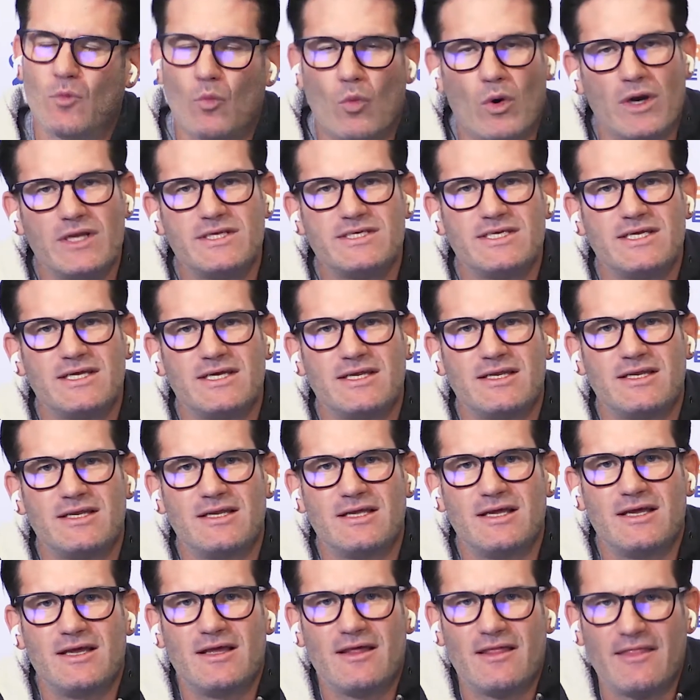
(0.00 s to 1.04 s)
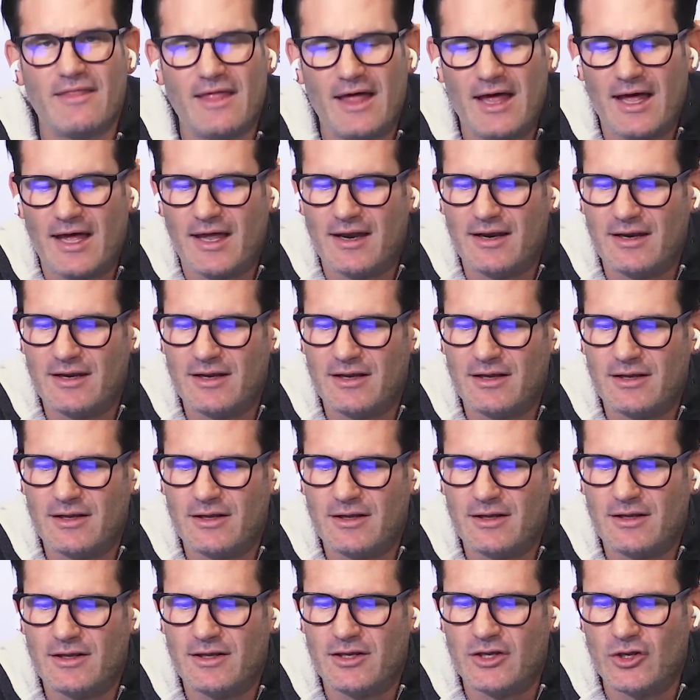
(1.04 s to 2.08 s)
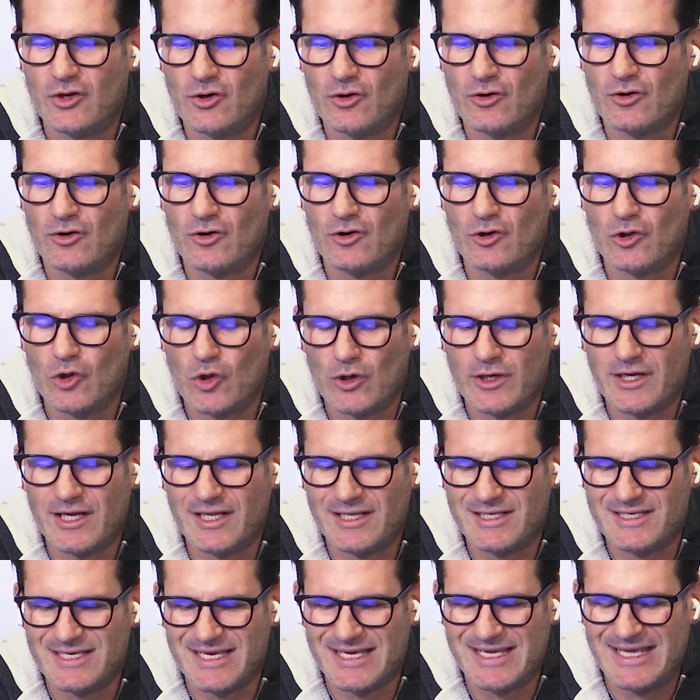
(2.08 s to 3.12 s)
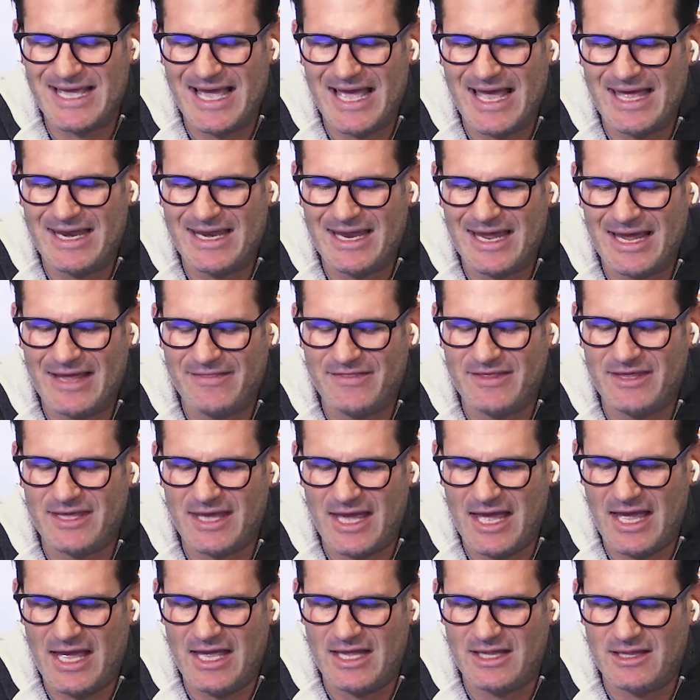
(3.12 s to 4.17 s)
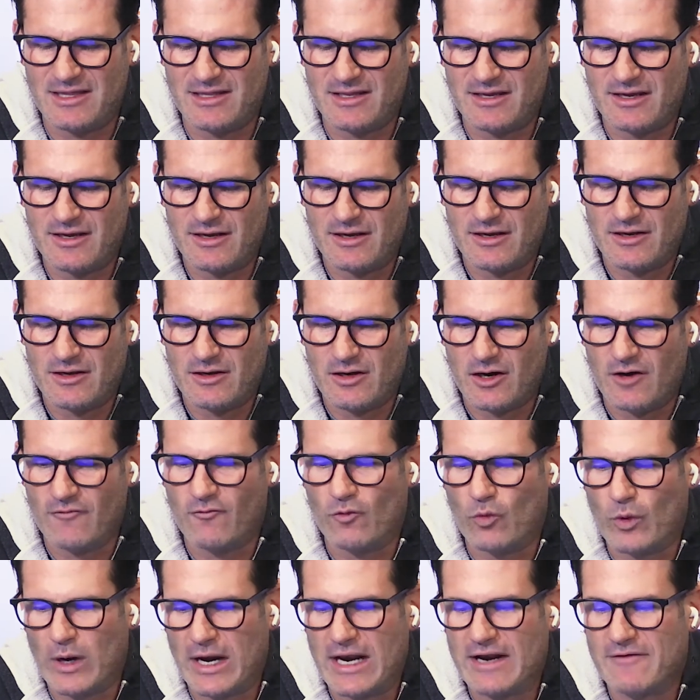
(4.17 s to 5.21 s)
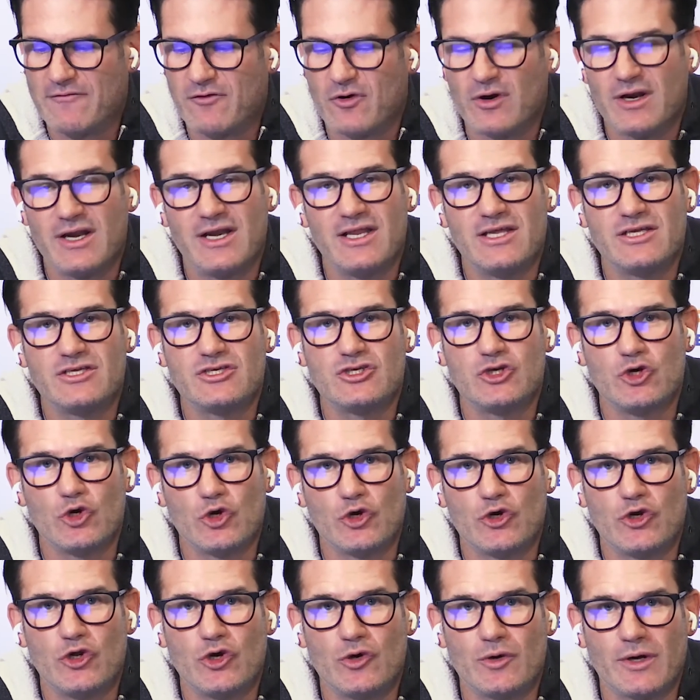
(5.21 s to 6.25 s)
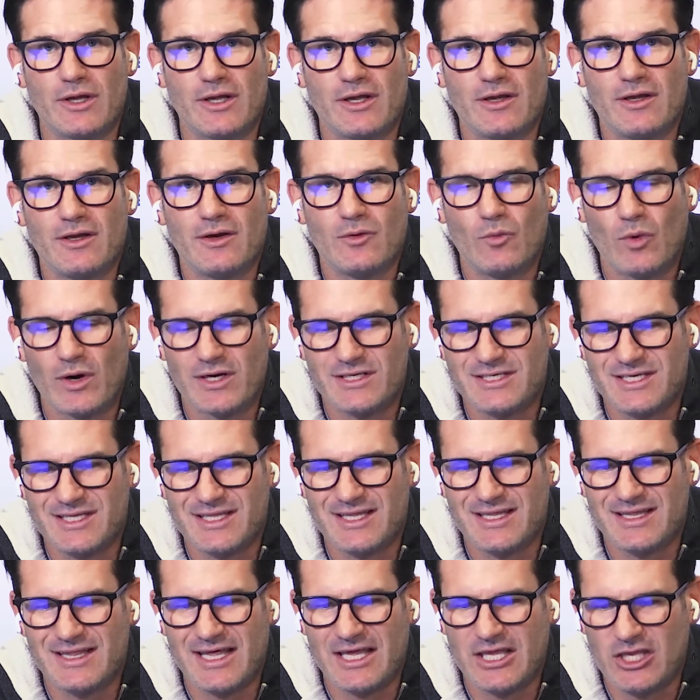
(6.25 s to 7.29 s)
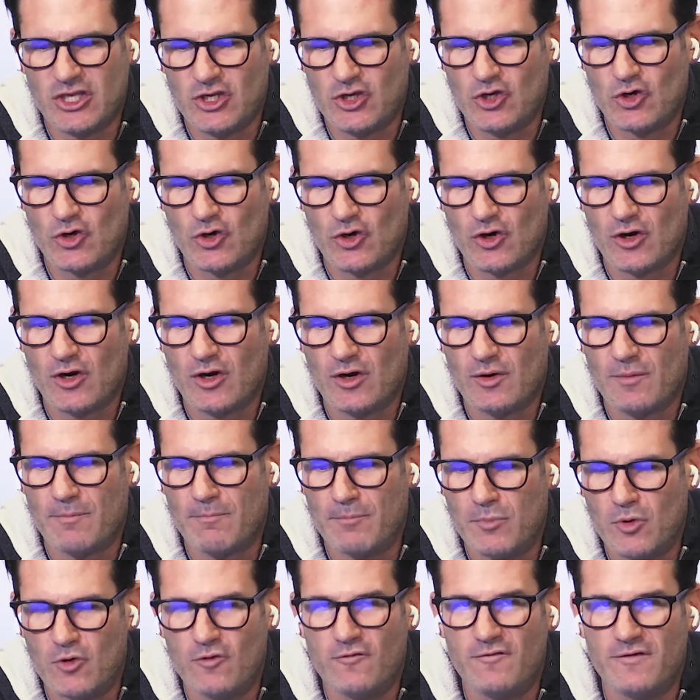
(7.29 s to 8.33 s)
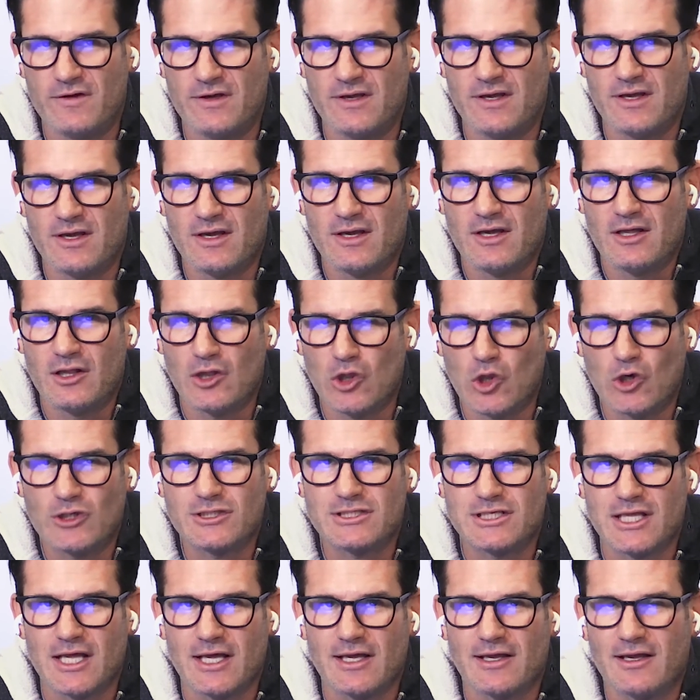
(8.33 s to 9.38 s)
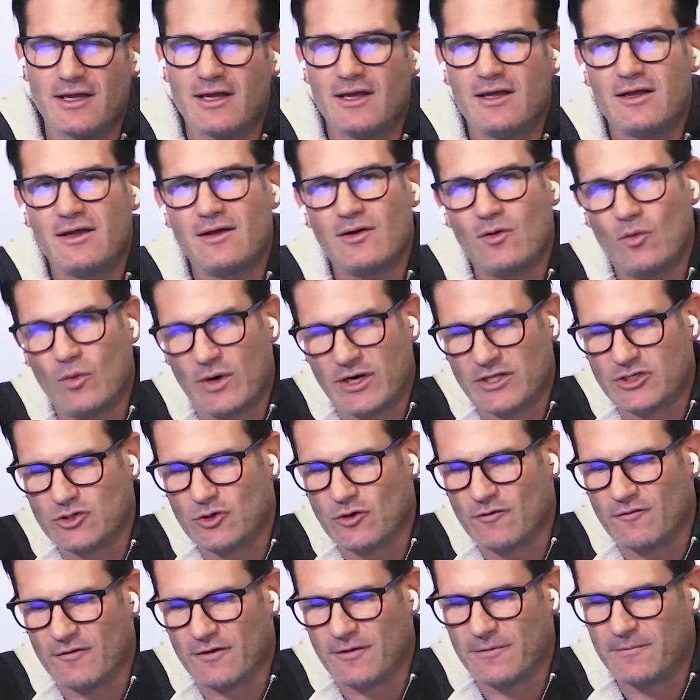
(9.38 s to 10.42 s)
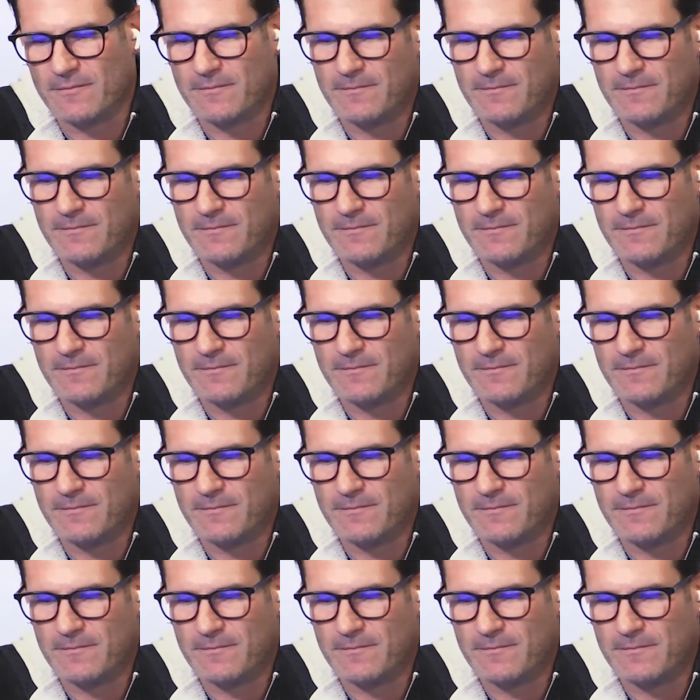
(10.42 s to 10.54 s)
What is it that you're looking to get at the end of whatever it is you're doing? What is it that your movie looks like when it's over?